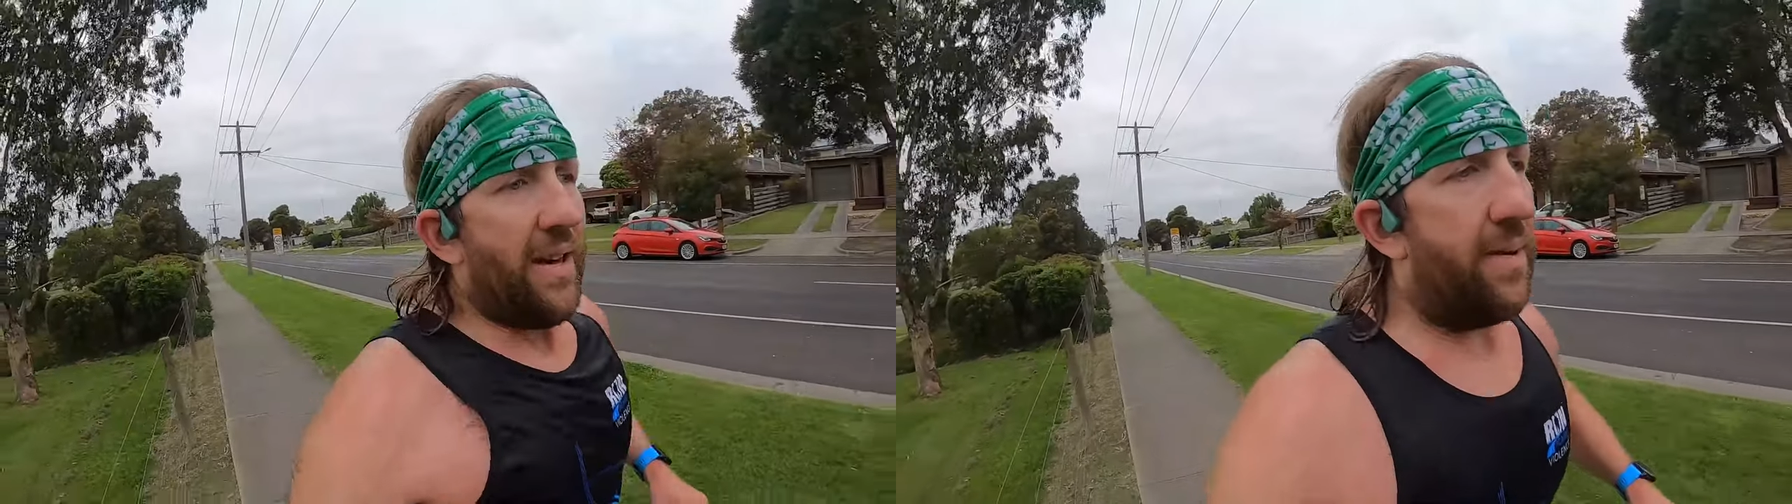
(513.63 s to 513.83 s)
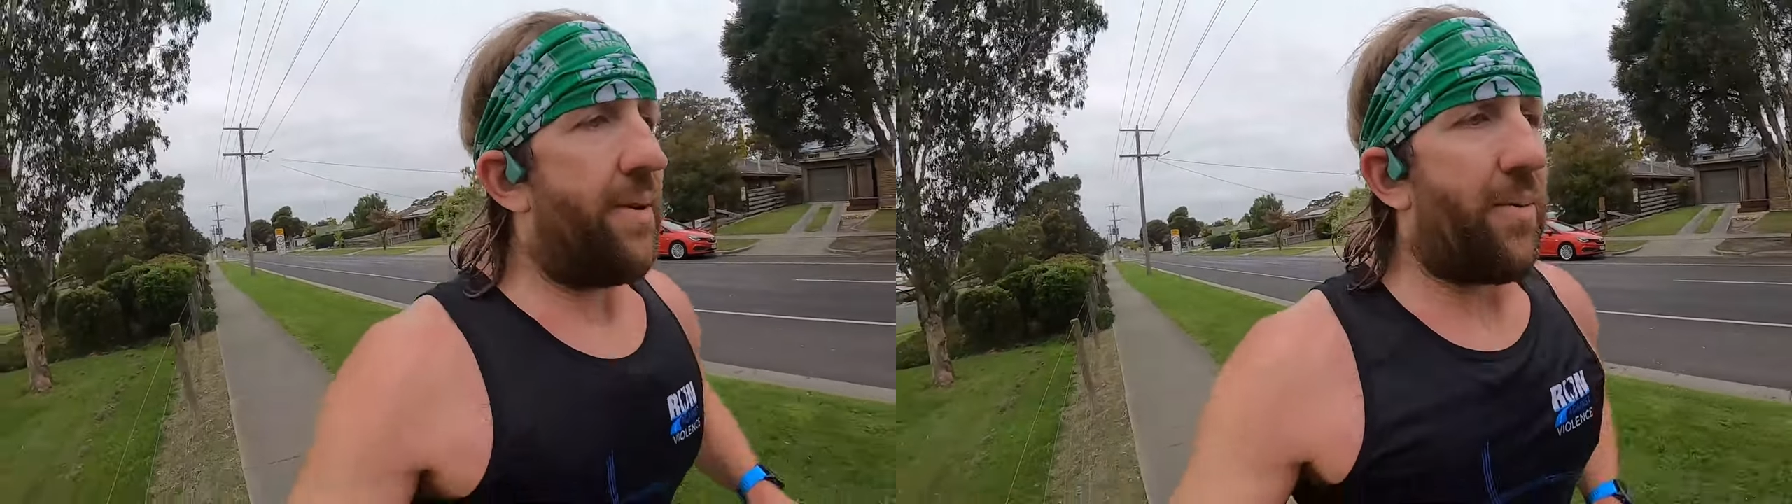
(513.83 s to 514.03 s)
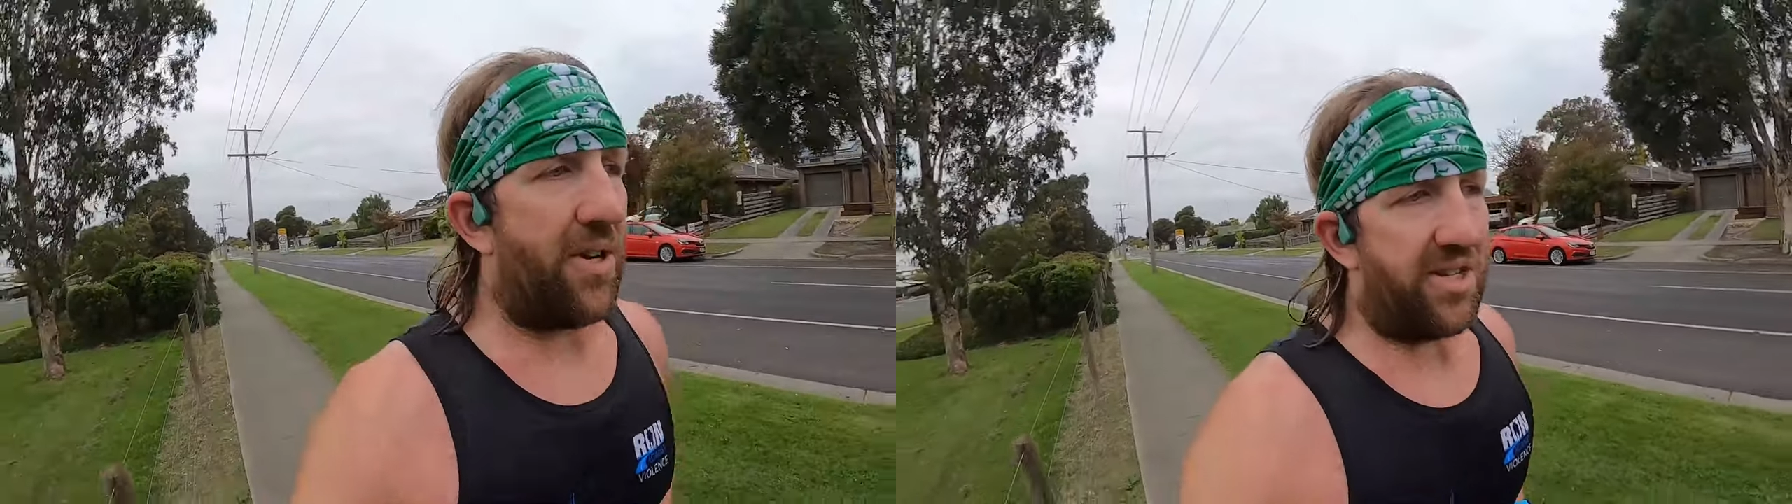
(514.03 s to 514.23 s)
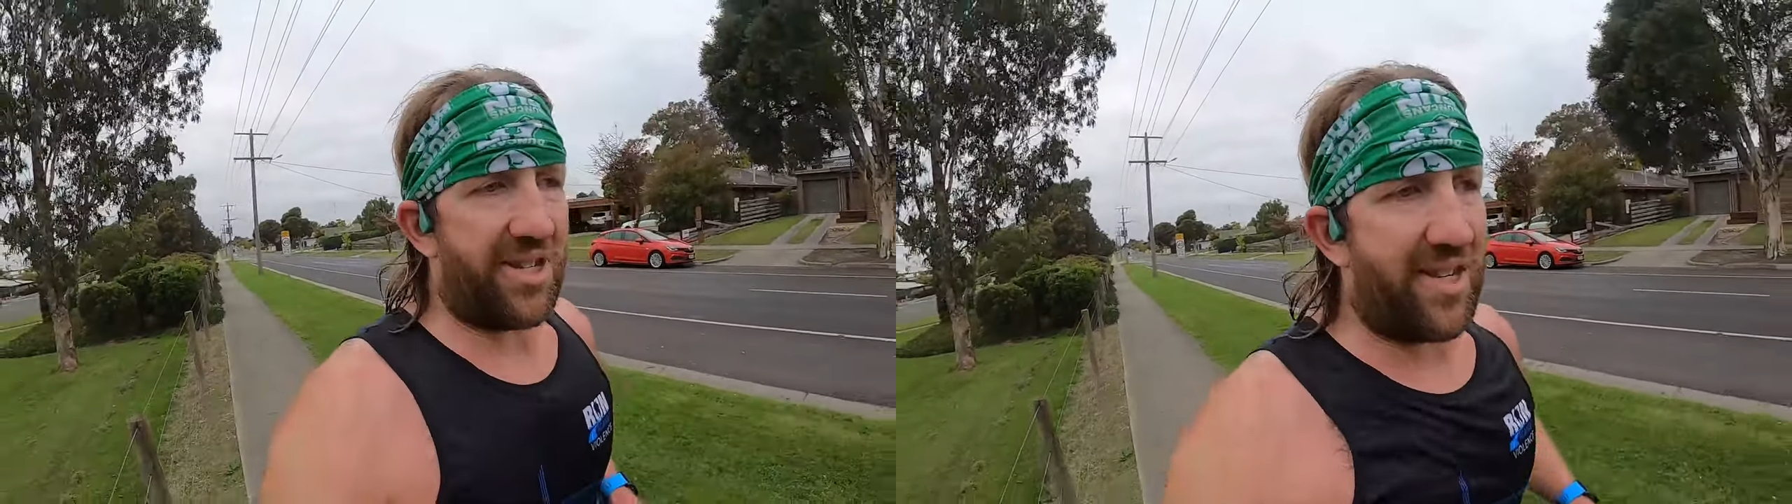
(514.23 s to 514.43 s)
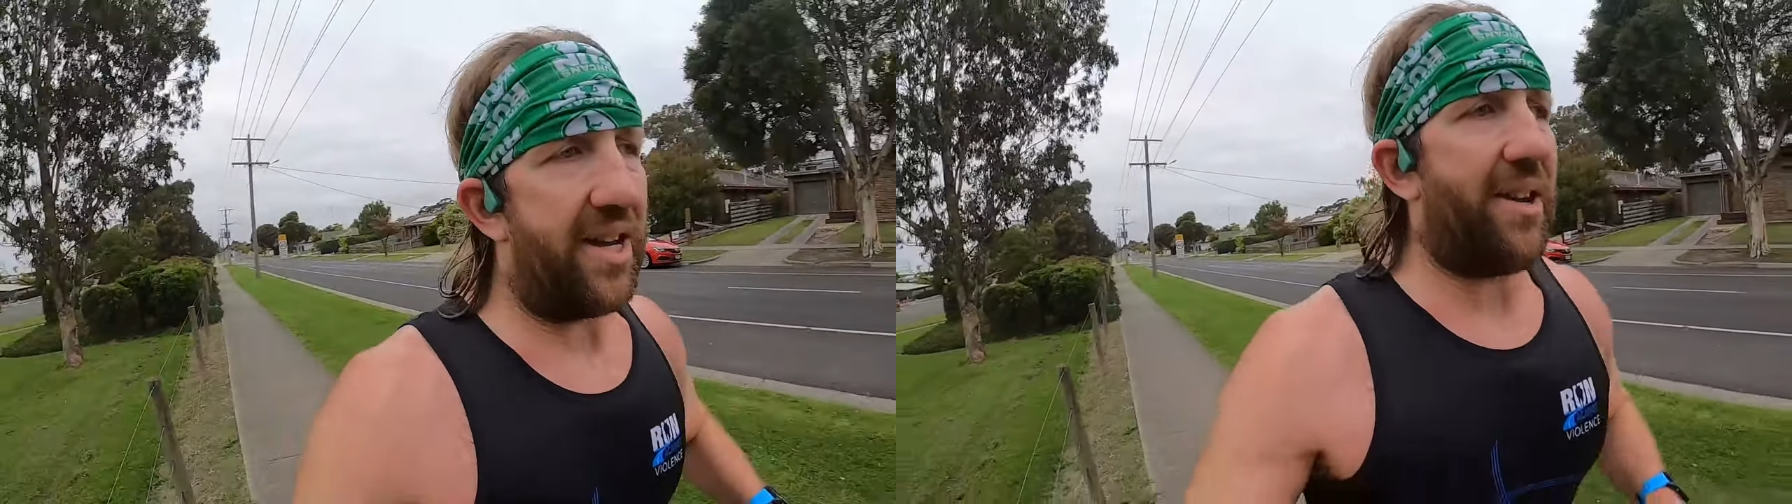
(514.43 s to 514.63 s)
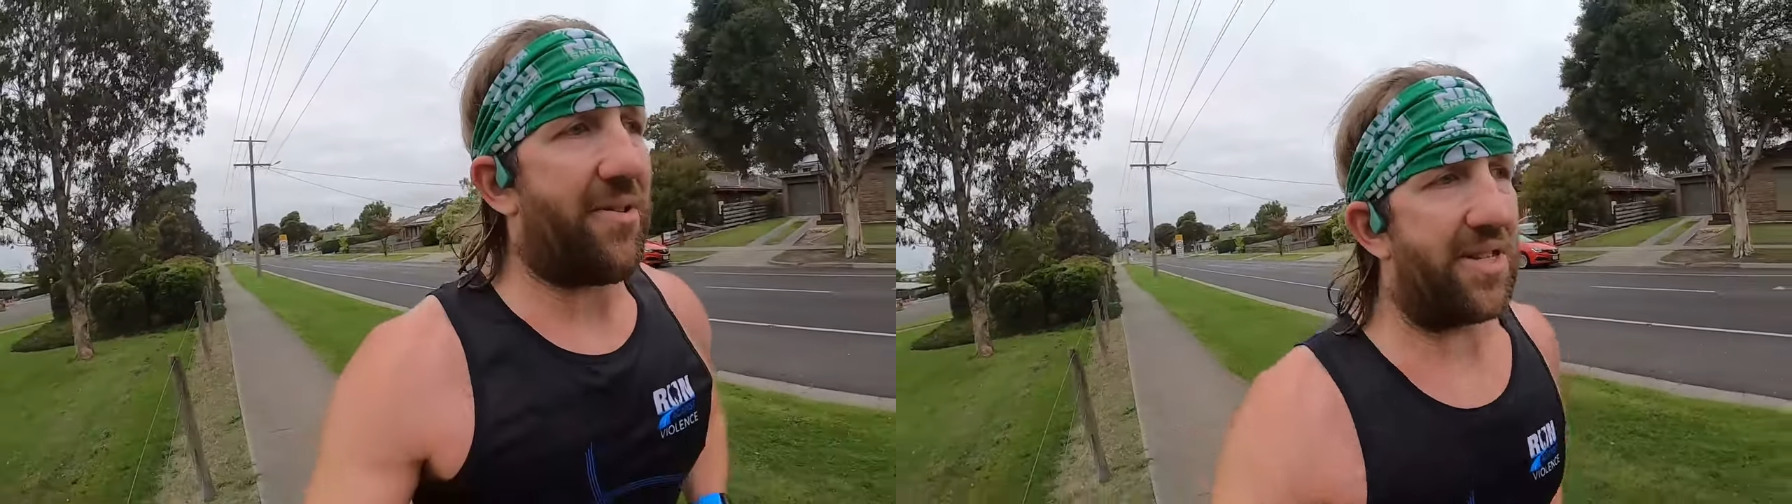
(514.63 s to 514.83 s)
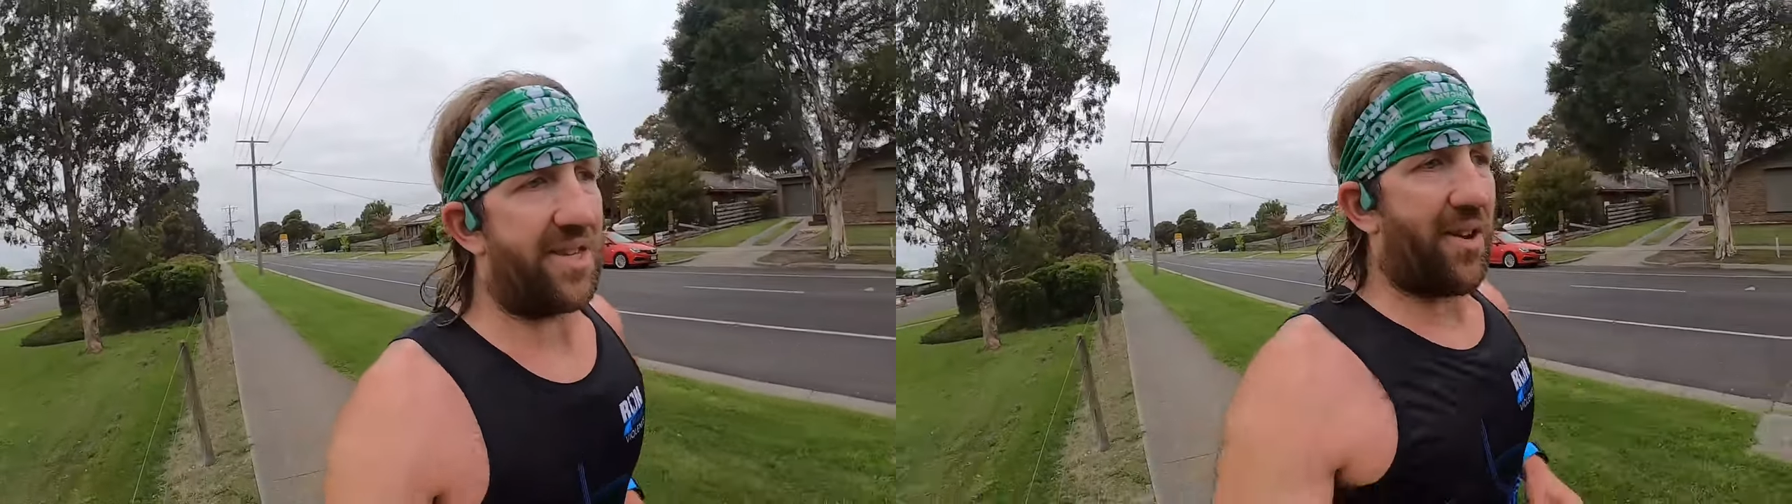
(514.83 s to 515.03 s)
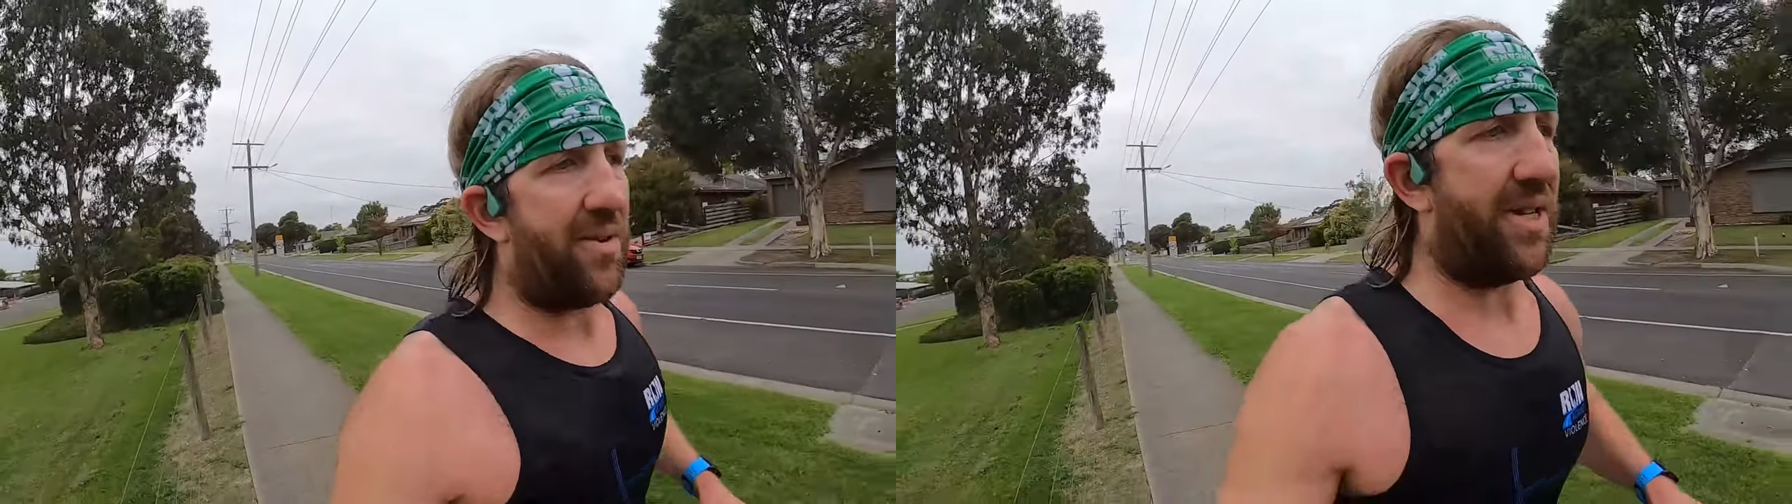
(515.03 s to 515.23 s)
Had my watch said I was
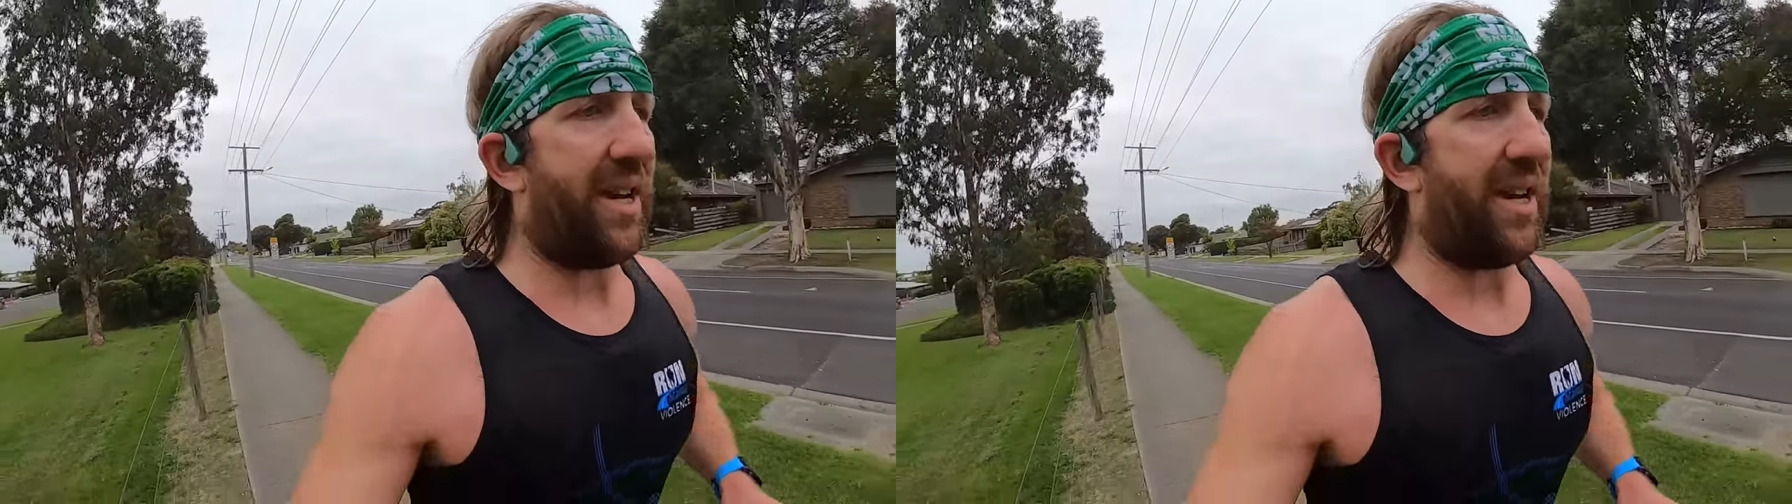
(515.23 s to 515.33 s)
slowing